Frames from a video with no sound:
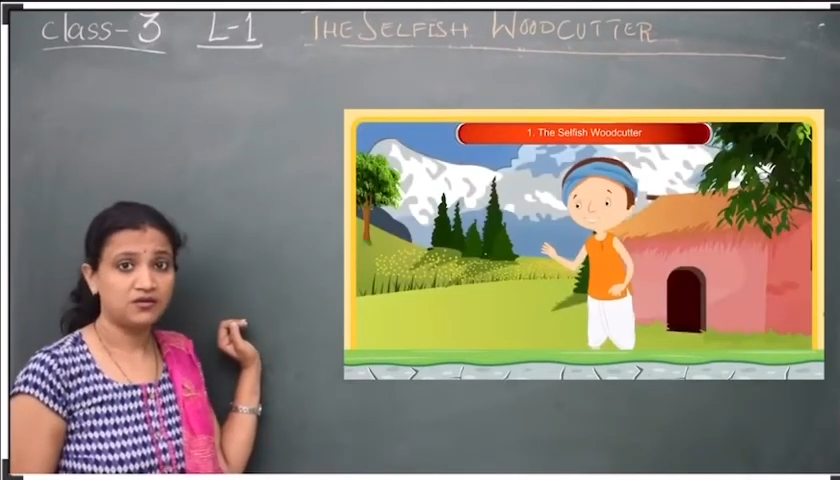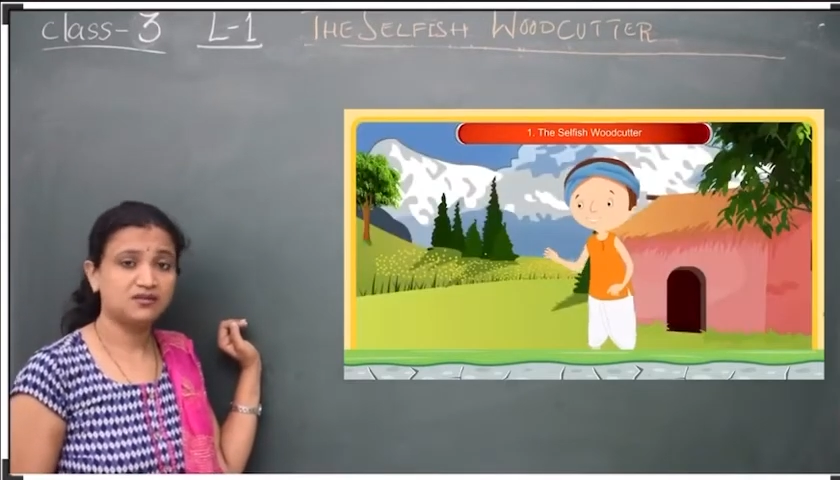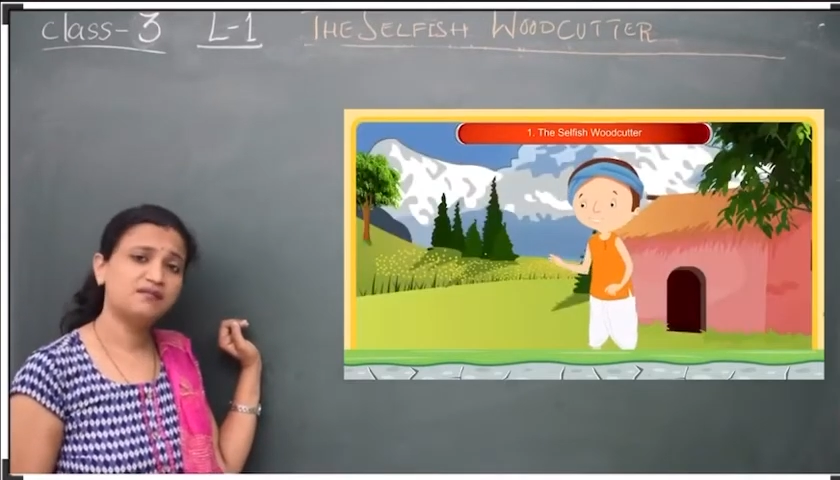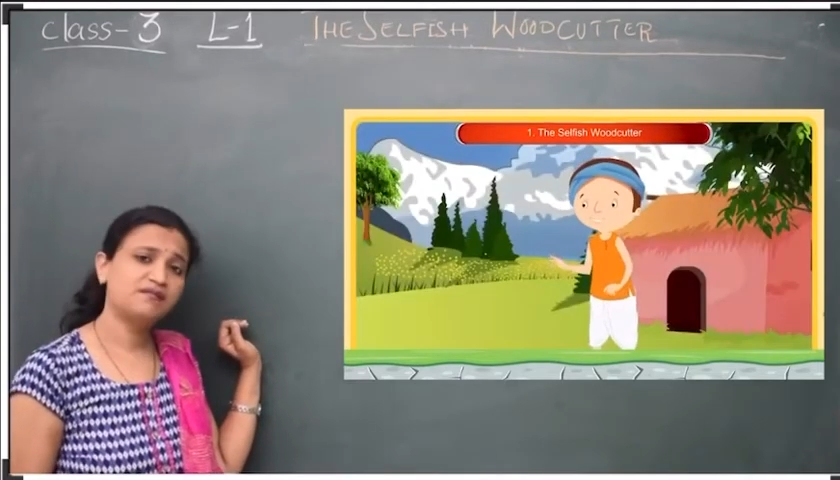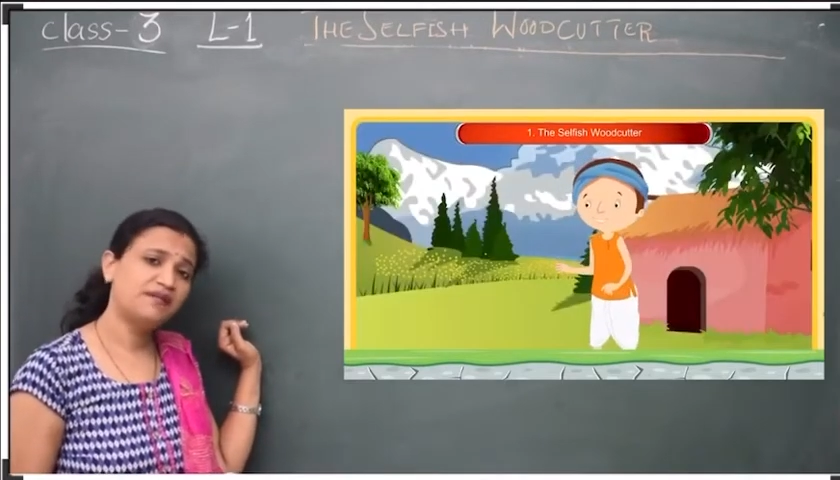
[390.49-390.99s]

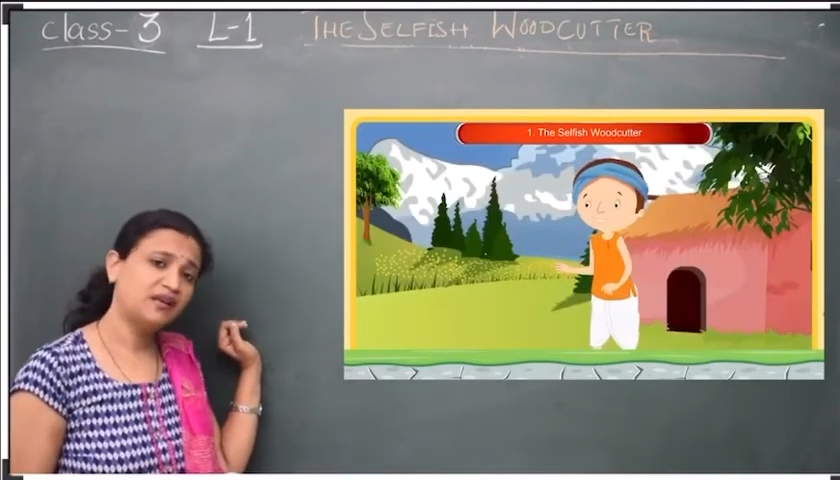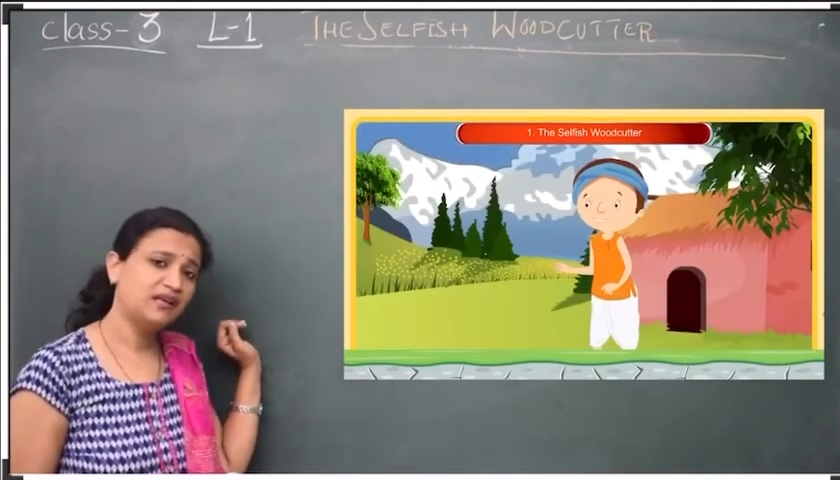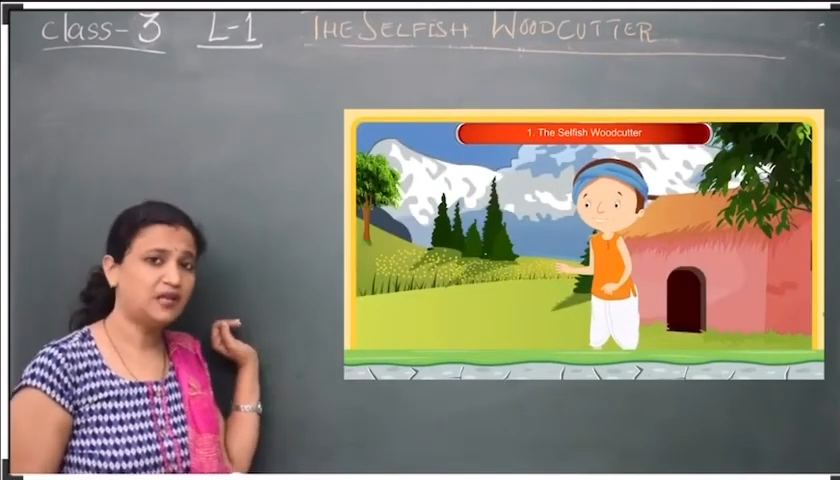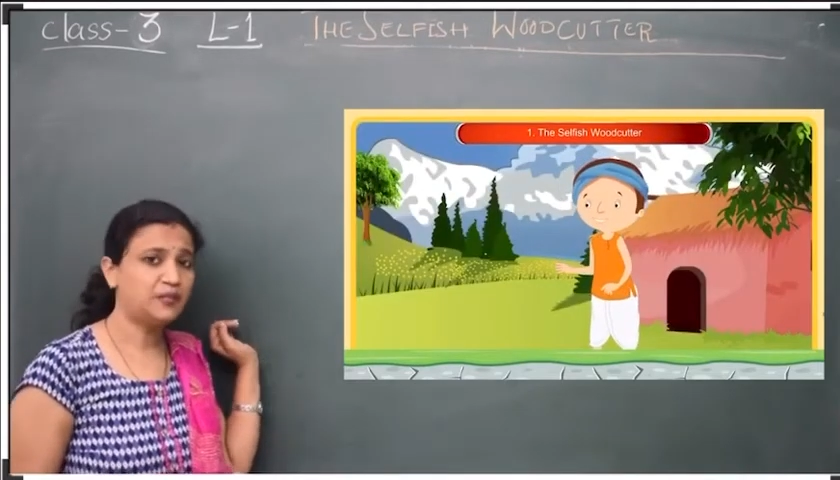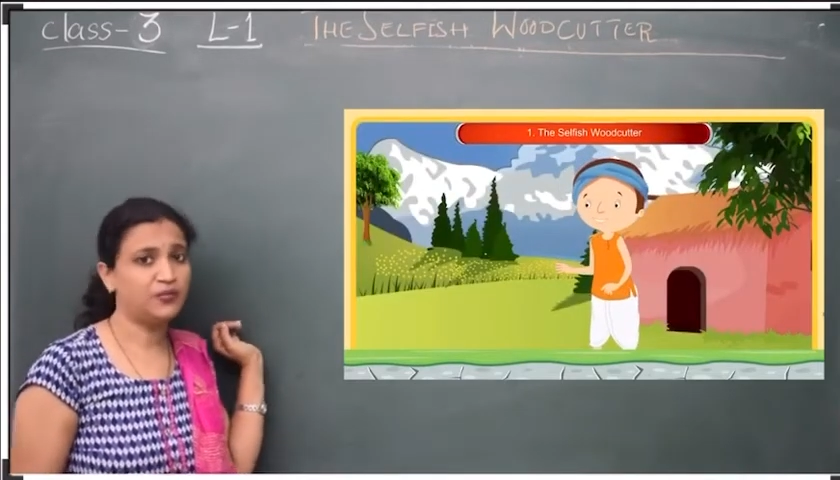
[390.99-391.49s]
a
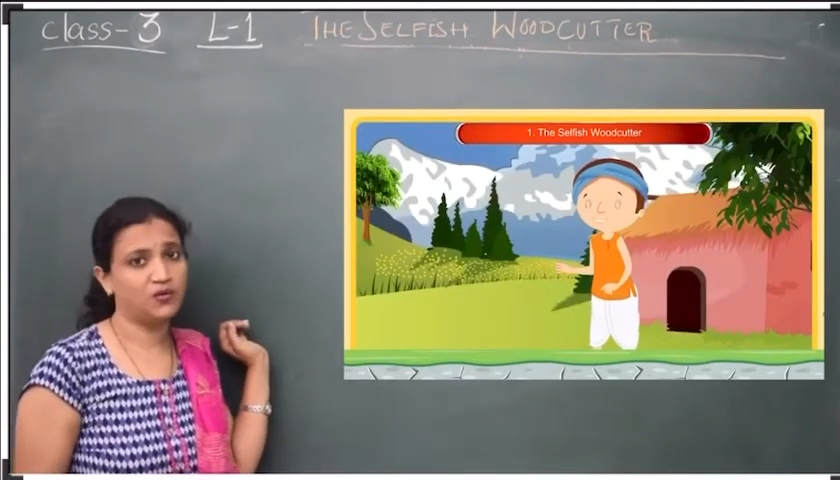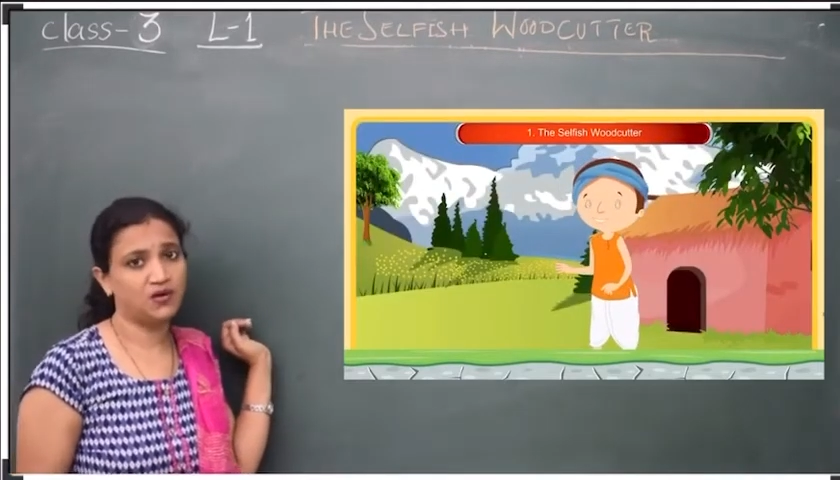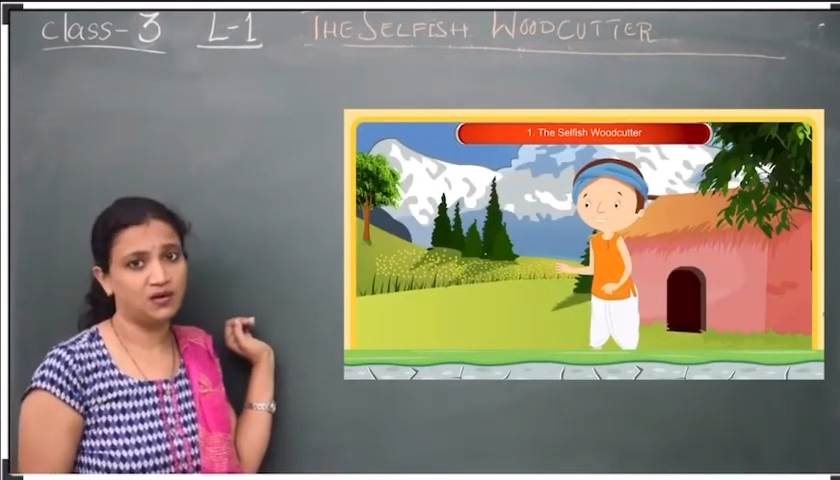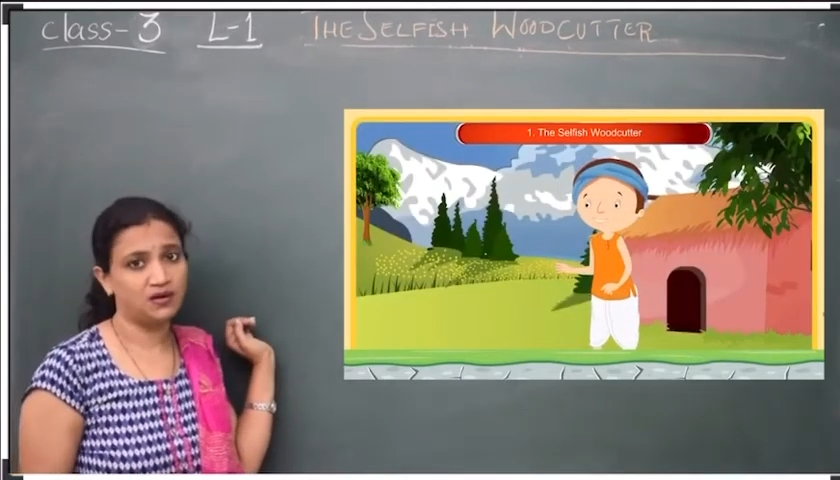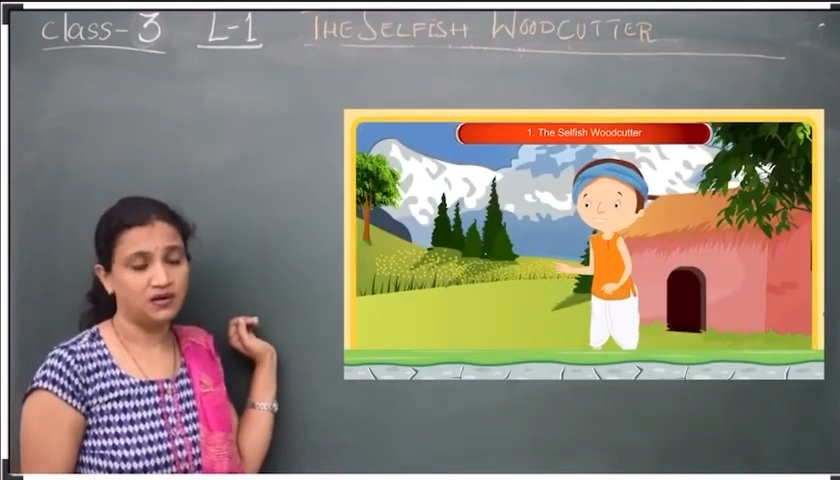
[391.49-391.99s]
very poor,